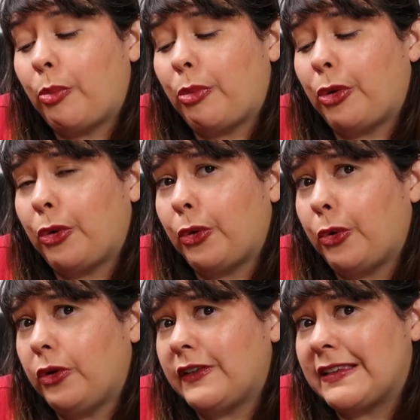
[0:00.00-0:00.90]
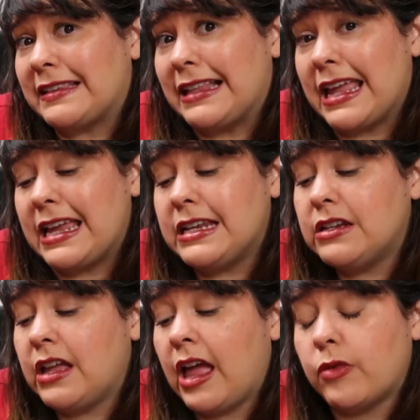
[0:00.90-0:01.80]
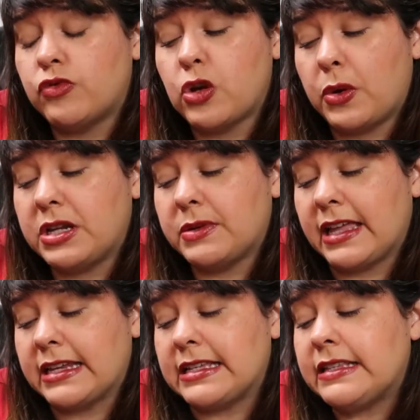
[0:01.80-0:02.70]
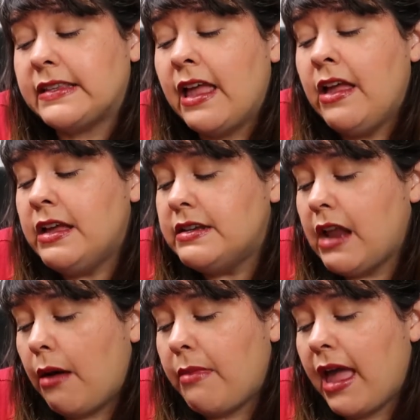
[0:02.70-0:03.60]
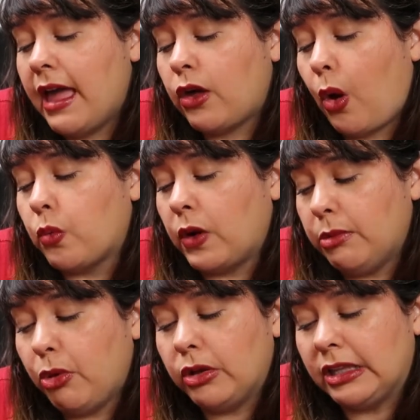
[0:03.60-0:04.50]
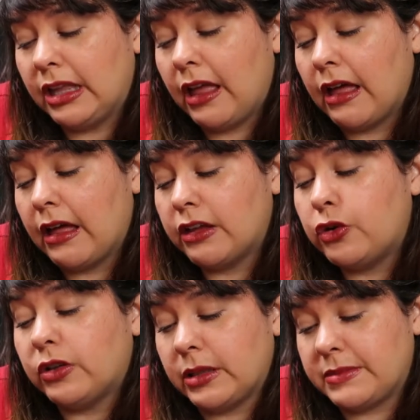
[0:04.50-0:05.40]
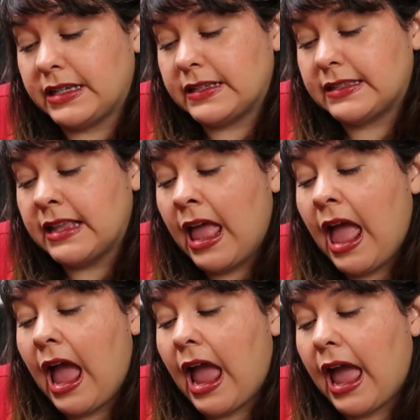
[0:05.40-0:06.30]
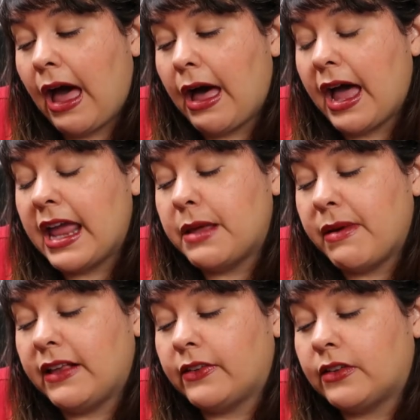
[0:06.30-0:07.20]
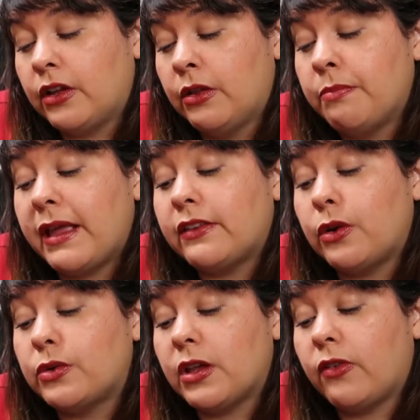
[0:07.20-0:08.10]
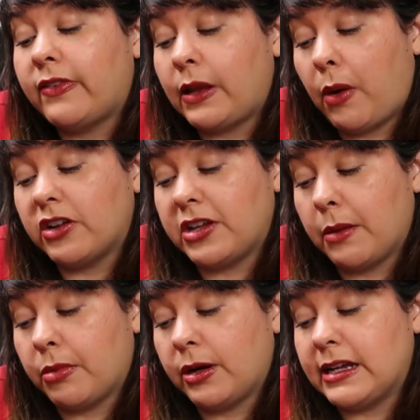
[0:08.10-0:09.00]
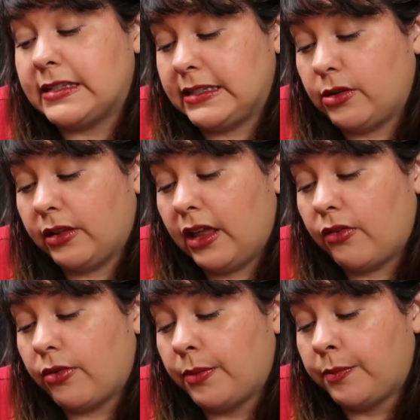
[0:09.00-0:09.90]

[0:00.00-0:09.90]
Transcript: purslane, I have no idea what that is. Nutmeg, rainbow uh, eucalyptus, uh, and a base, base notes of seawash amber and cedar leaf.